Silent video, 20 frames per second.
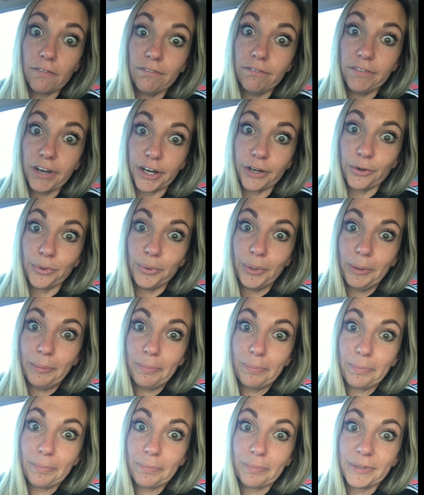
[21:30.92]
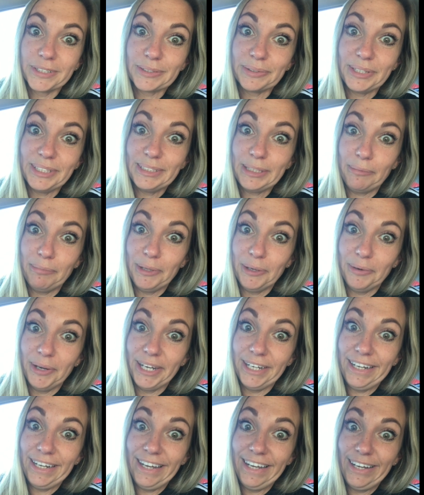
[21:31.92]
very cool. So he's up there
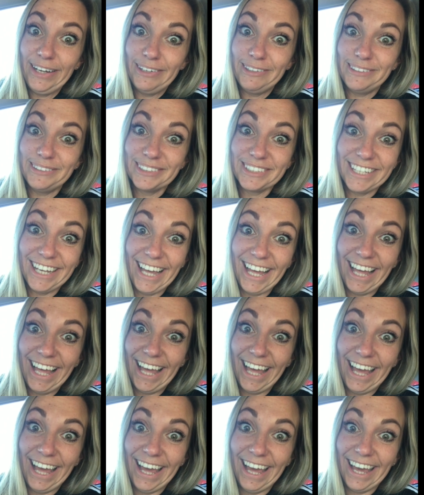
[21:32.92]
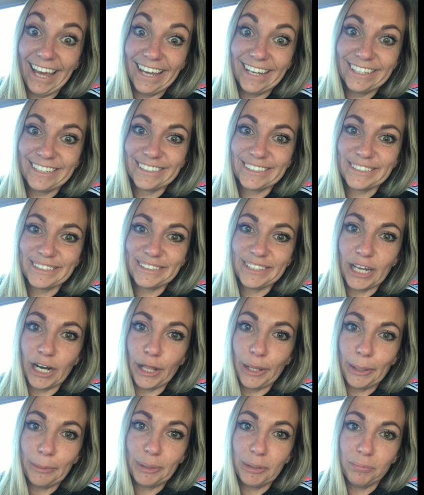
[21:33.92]
right now. Yay! Not a
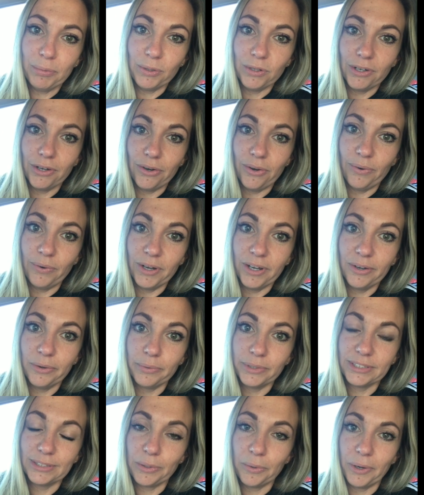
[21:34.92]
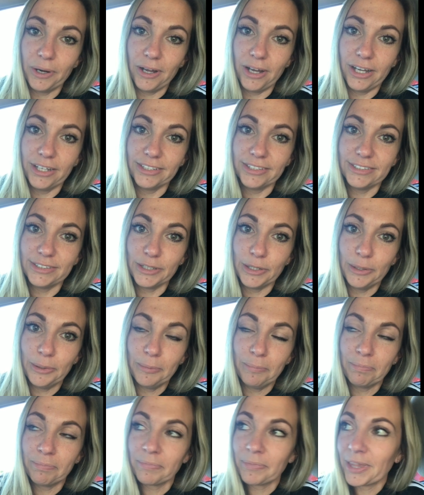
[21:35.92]
lot of people know what's going on. So
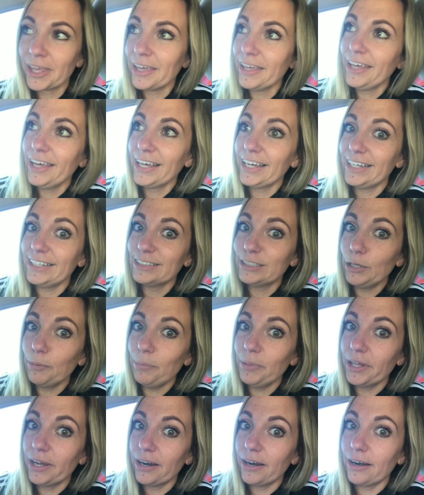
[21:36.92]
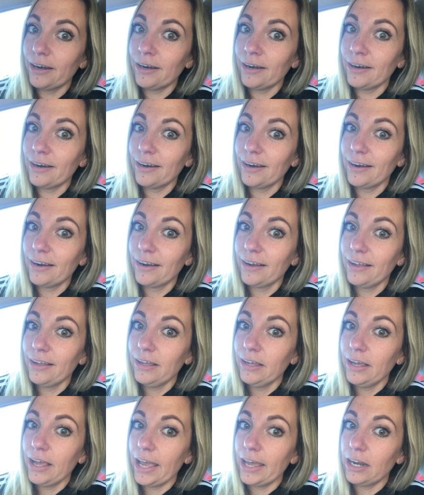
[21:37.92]
he's up there.
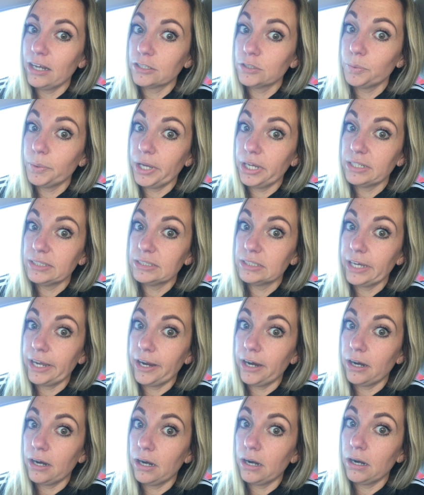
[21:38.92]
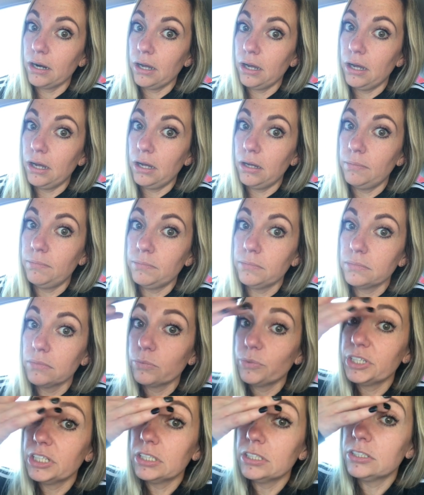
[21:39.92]
And actually we had a scare.
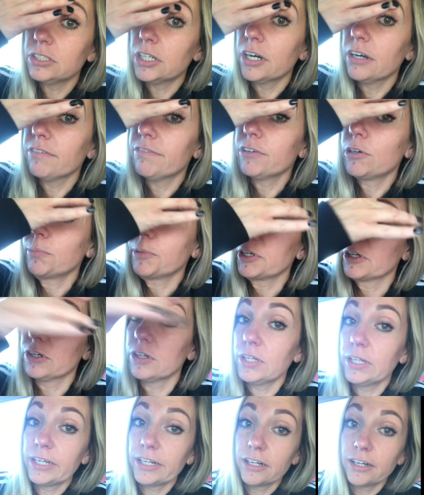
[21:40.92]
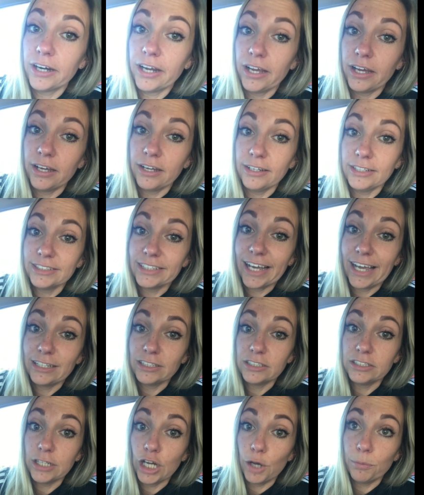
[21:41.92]
We had started filming earlier and I had to
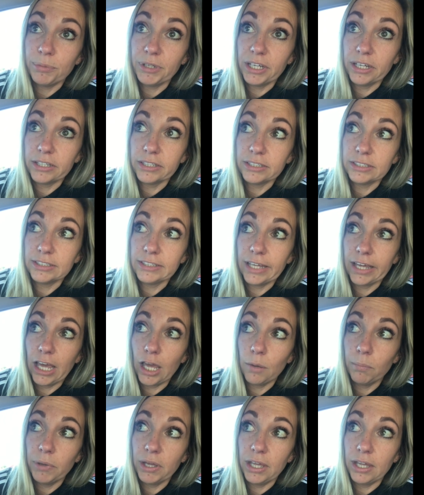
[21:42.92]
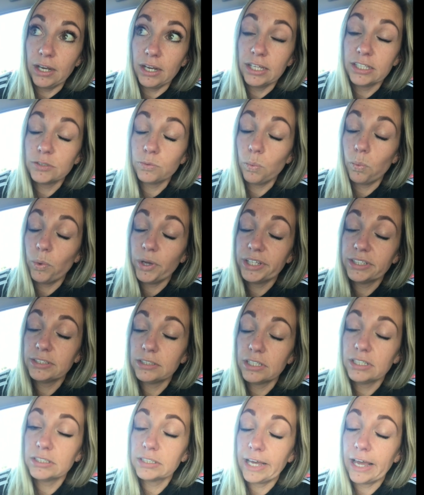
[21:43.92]
stop because they came in. His
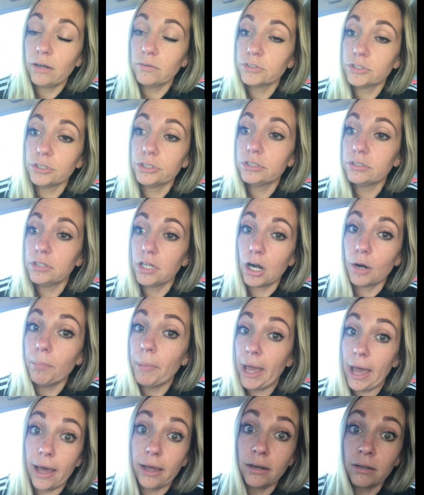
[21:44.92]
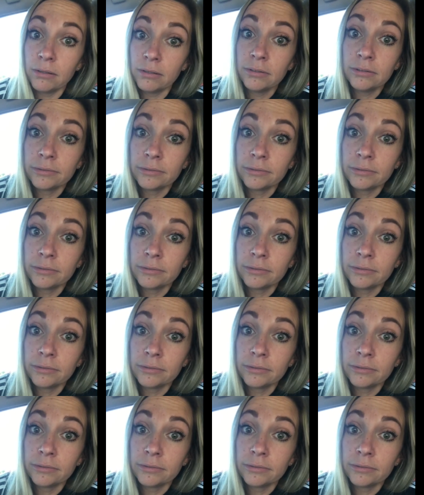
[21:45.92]
counts are bad.